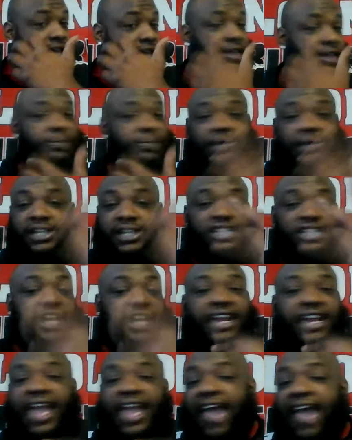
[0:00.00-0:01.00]
because y'all
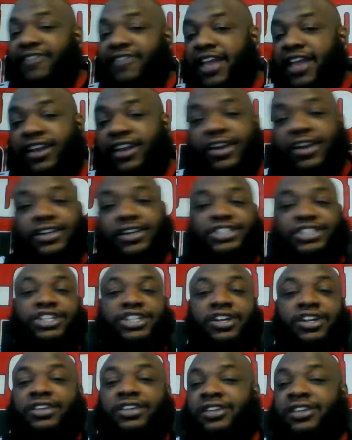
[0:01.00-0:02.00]
didn't have that girly
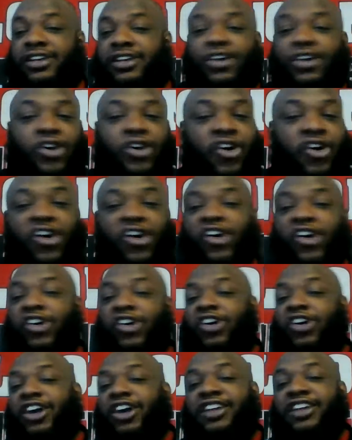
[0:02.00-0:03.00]
shit
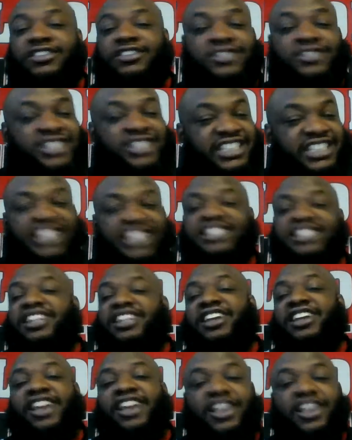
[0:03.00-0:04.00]
all
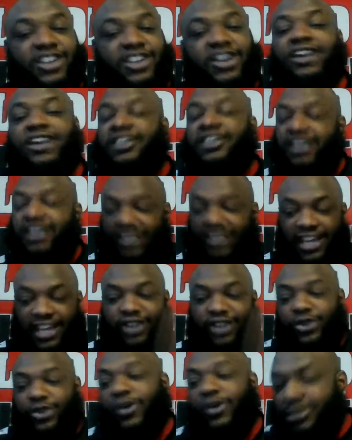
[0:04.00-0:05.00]
season in y'all. Y'all
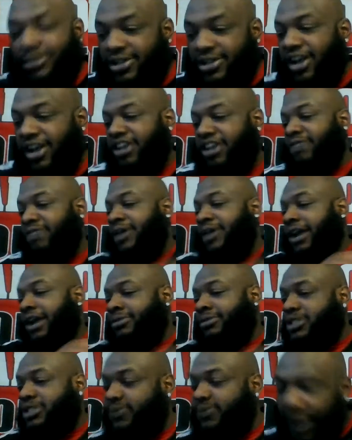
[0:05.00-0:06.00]
know what I'm talking about. I
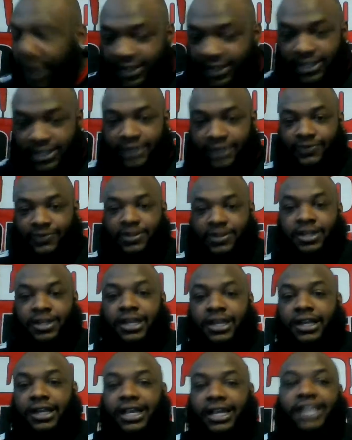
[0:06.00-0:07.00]
respect it.
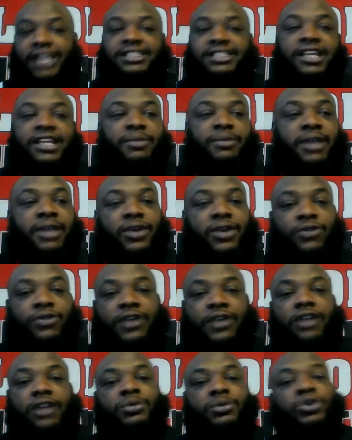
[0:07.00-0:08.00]
Like I said, man, go
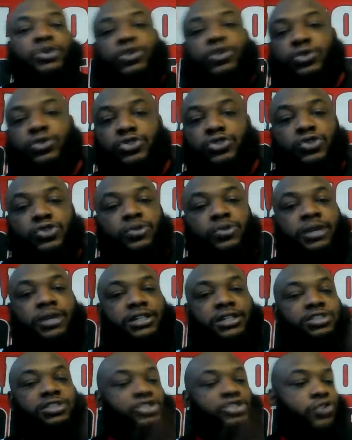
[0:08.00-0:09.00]
follow me on YouTube. Hit
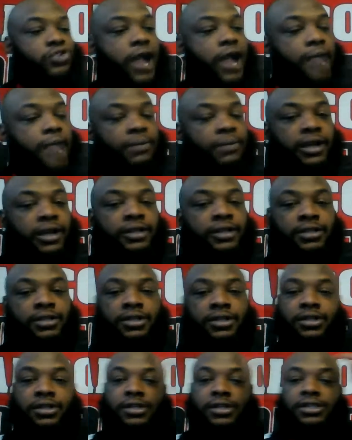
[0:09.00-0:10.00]
the subscribe
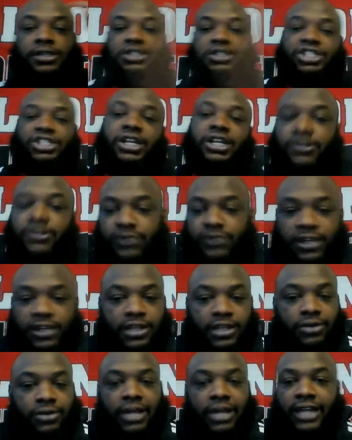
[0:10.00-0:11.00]
button. Share the
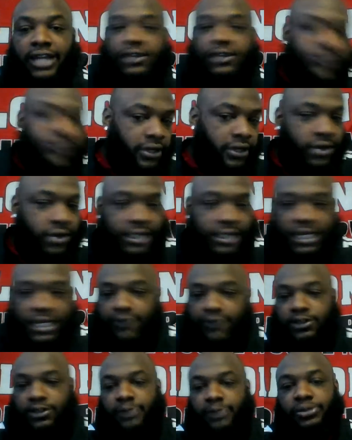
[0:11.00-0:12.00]
video. Like the video. I
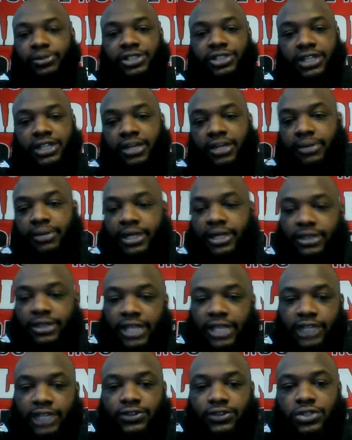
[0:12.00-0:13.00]
definitely appreciate it, man.
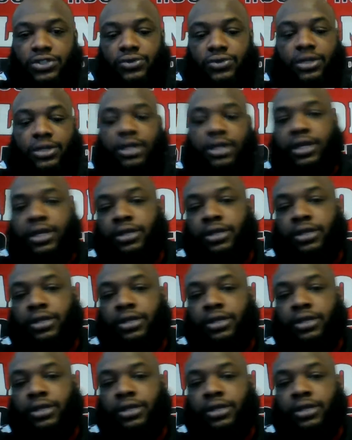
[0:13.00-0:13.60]
Thanks for tuning in.